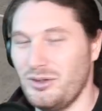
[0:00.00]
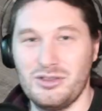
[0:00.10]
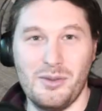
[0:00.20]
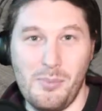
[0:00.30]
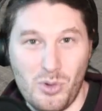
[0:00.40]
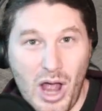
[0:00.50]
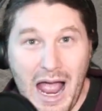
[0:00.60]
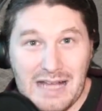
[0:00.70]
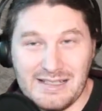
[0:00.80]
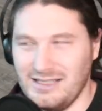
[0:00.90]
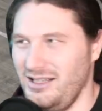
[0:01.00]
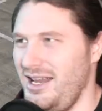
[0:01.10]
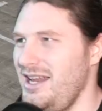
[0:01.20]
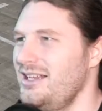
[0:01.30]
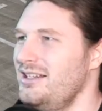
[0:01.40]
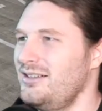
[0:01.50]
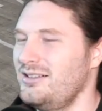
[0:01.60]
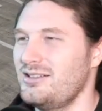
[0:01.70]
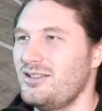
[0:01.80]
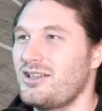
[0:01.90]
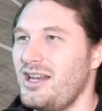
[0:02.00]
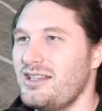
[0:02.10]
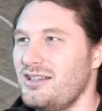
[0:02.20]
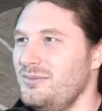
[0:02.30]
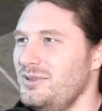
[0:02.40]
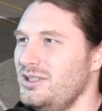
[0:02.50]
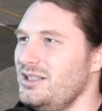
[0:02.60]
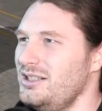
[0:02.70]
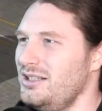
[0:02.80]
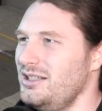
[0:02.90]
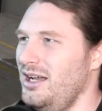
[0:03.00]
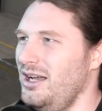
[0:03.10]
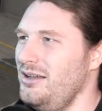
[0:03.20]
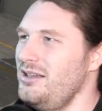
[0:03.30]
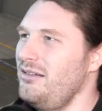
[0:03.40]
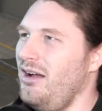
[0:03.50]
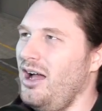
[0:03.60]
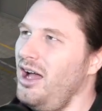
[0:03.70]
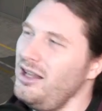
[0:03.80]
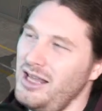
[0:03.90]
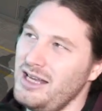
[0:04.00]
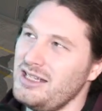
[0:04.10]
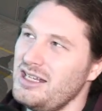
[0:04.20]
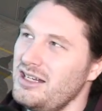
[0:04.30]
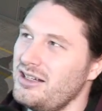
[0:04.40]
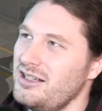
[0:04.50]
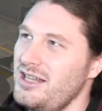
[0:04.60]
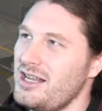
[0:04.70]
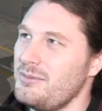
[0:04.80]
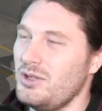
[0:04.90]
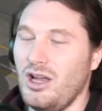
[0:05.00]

Surprisingly, because looking at them, a landing gear can take up to